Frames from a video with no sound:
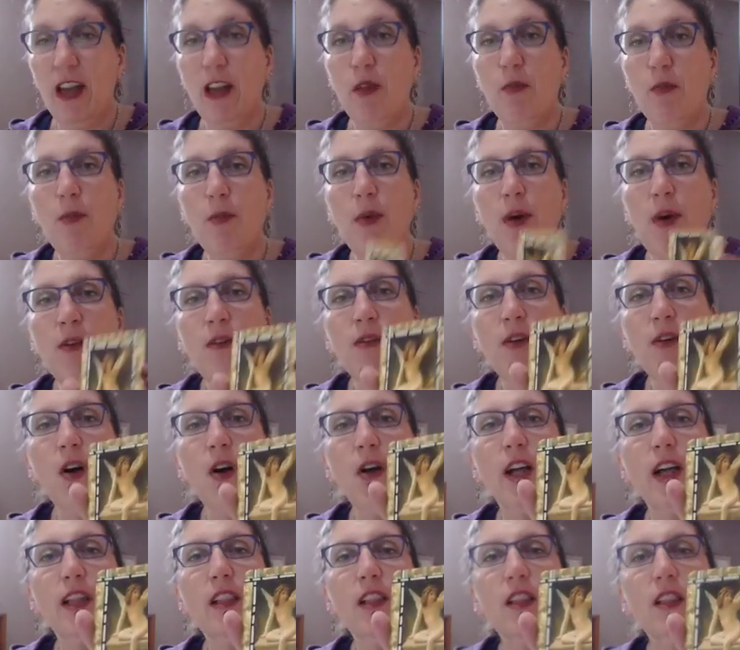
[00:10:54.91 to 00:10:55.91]
And above
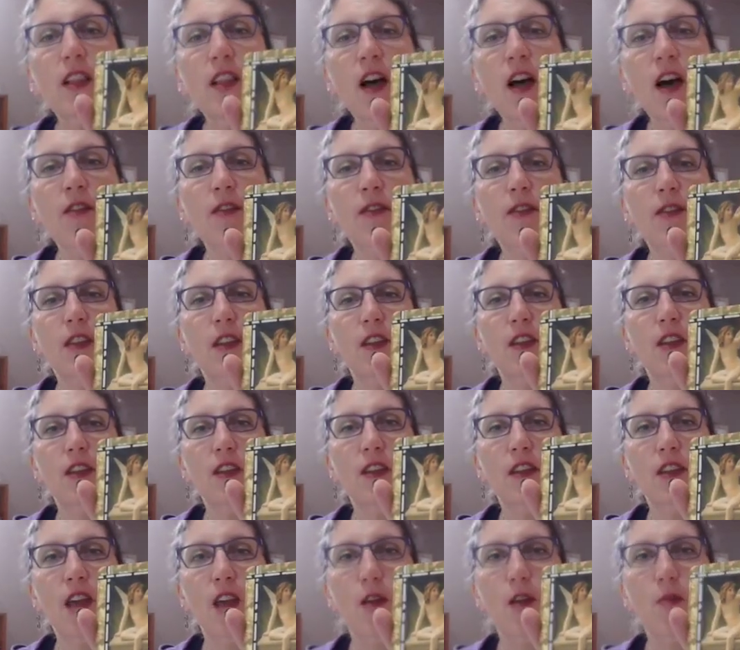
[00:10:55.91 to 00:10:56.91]
all, I love
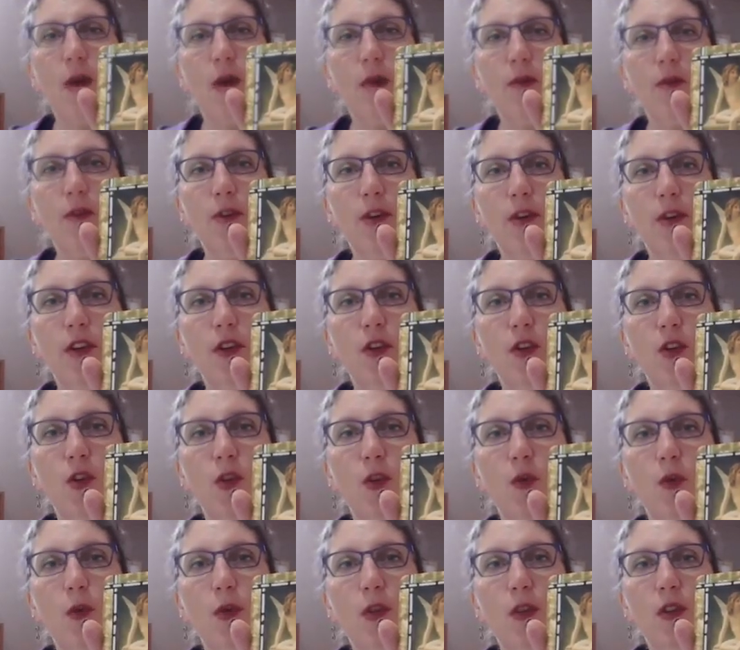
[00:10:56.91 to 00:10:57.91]
that this came up for us
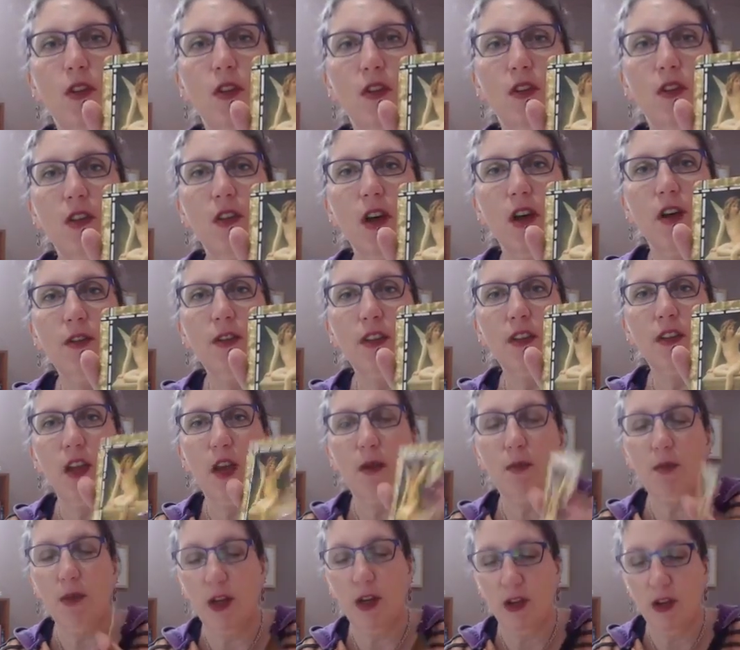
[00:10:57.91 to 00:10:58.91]
too with
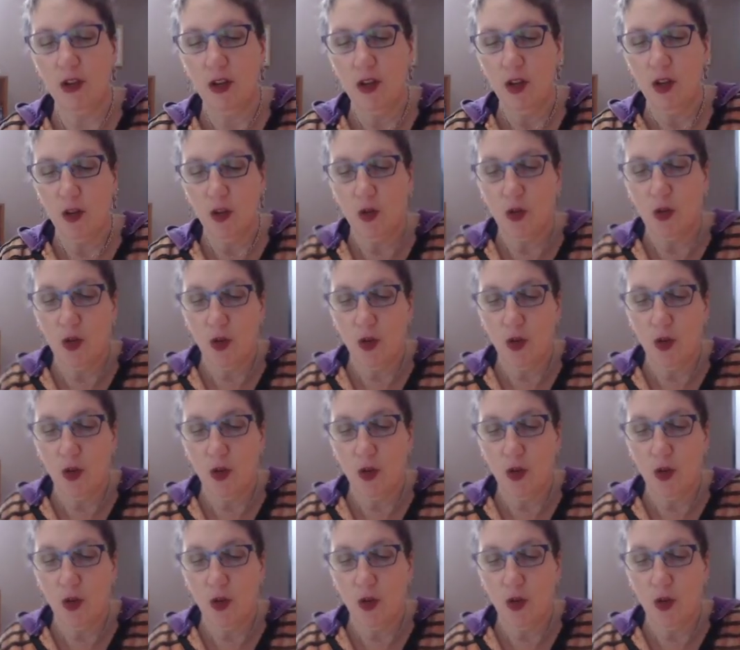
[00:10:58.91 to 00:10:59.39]
self-acceptance.